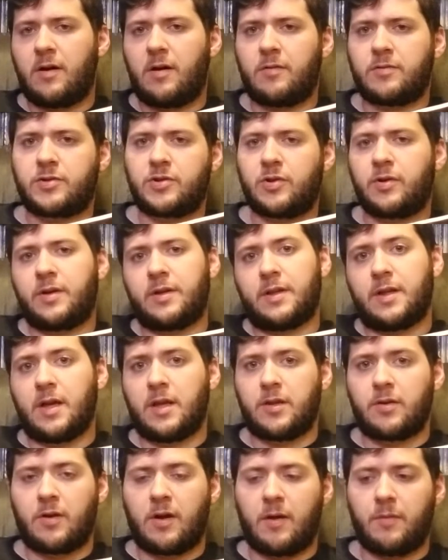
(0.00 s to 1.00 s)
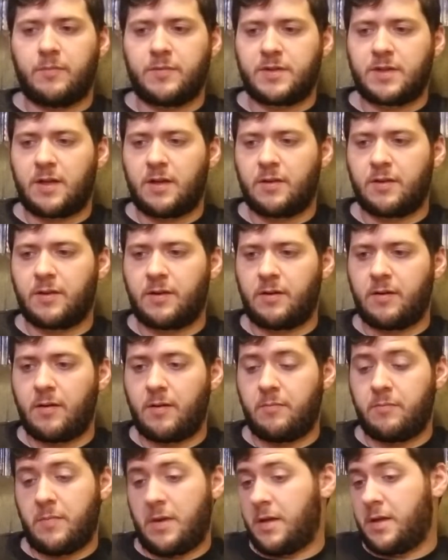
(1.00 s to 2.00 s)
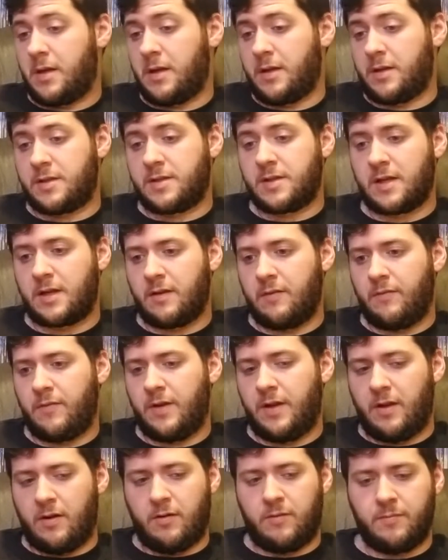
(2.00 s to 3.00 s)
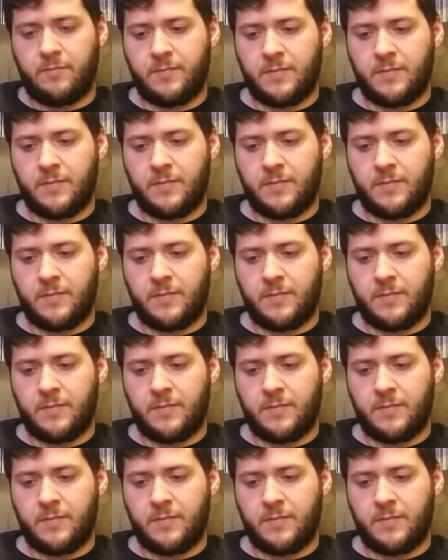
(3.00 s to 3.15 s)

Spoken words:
I'll show you the other albums now that I'm making a second video.